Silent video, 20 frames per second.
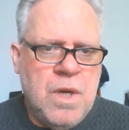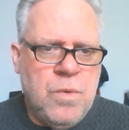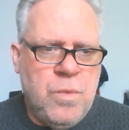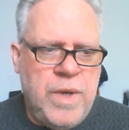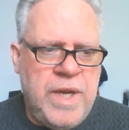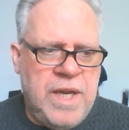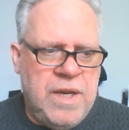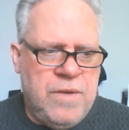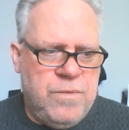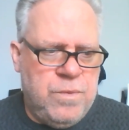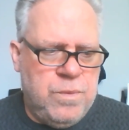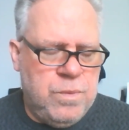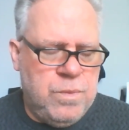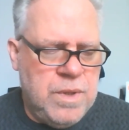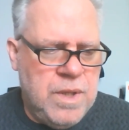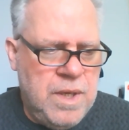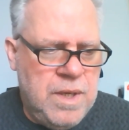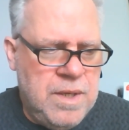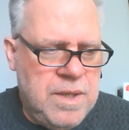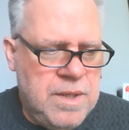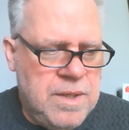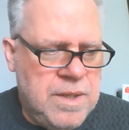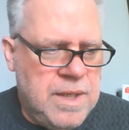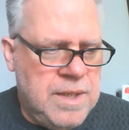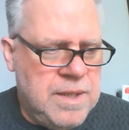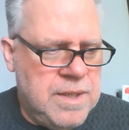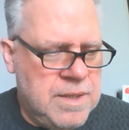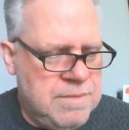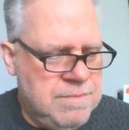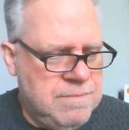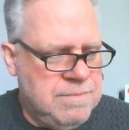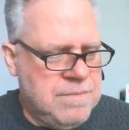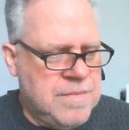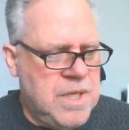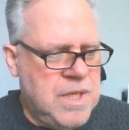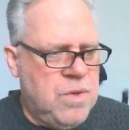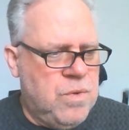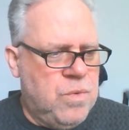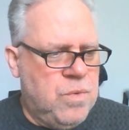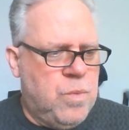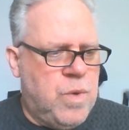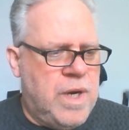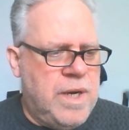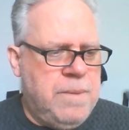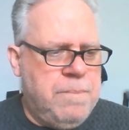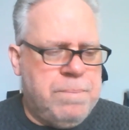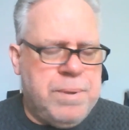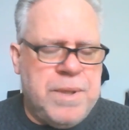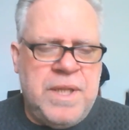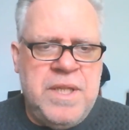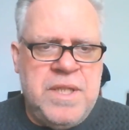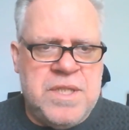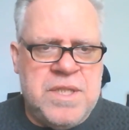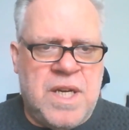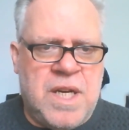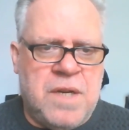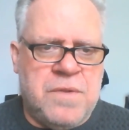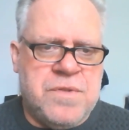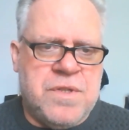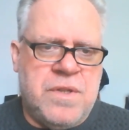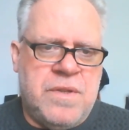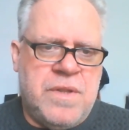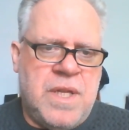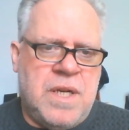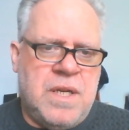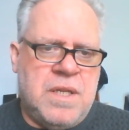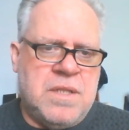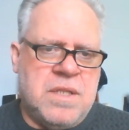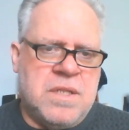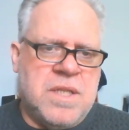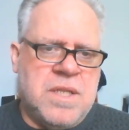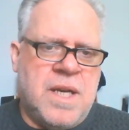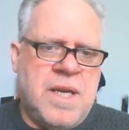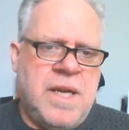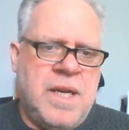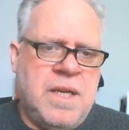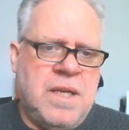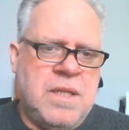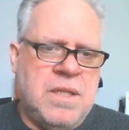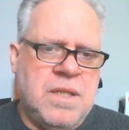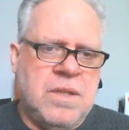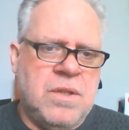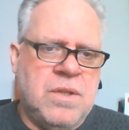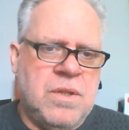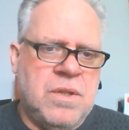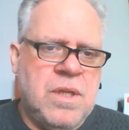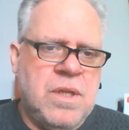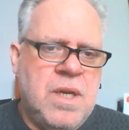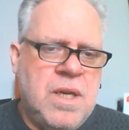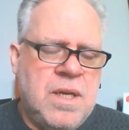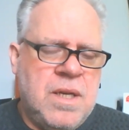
We have one police officer that is assigned to